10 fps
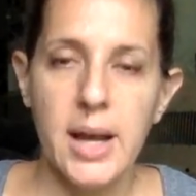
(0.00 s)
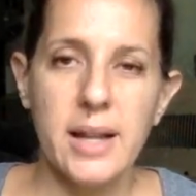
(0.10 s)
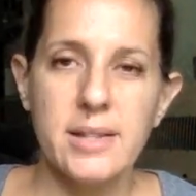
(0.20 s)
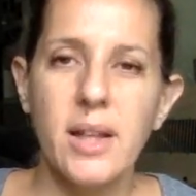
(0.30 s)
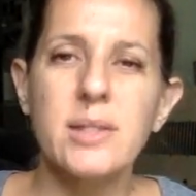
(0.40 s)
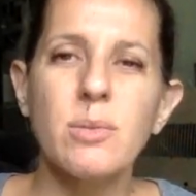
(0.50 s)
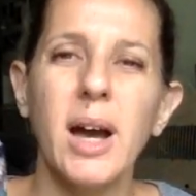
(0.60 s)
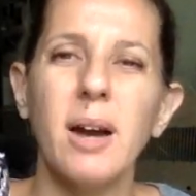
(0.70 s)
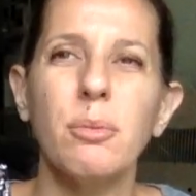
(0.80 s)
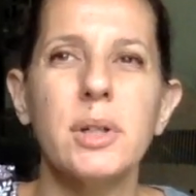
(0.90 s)
And so that's
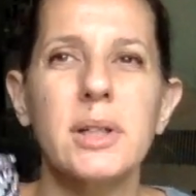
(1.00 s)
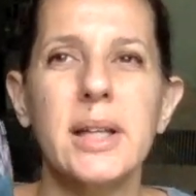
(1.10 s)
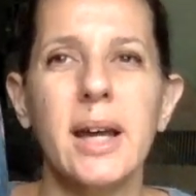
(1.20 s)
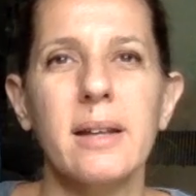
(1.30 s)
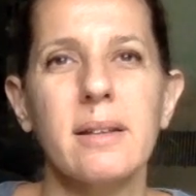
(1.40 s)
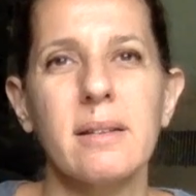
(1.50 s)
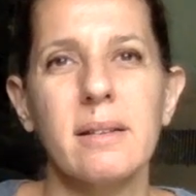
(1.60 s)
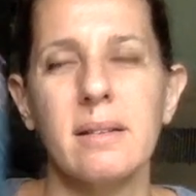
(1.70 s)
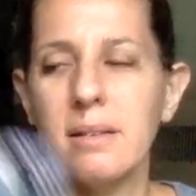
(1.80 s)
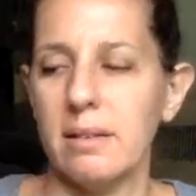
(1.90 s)
why I wouldn't get
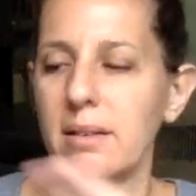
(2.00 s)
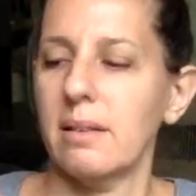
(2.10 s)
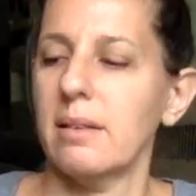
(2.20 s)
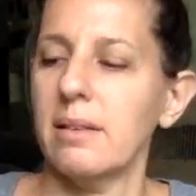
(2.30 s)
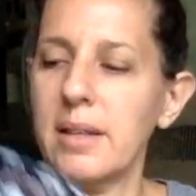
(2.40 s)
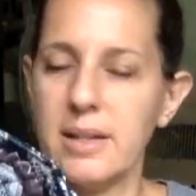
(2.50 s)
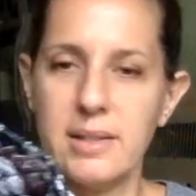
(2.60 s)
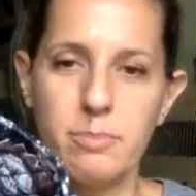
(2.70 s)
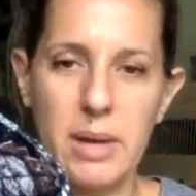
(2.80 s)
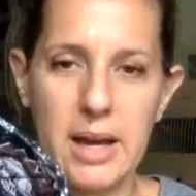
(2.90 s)

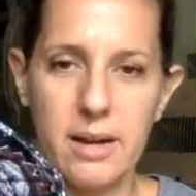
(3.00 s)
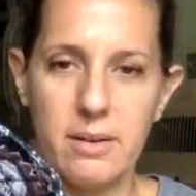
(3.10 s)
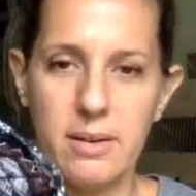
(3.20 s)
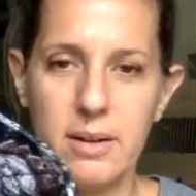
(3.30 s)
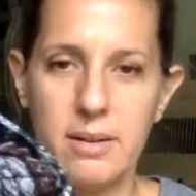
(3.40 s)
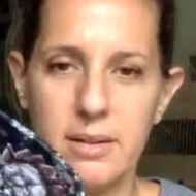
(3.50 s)
this pattern,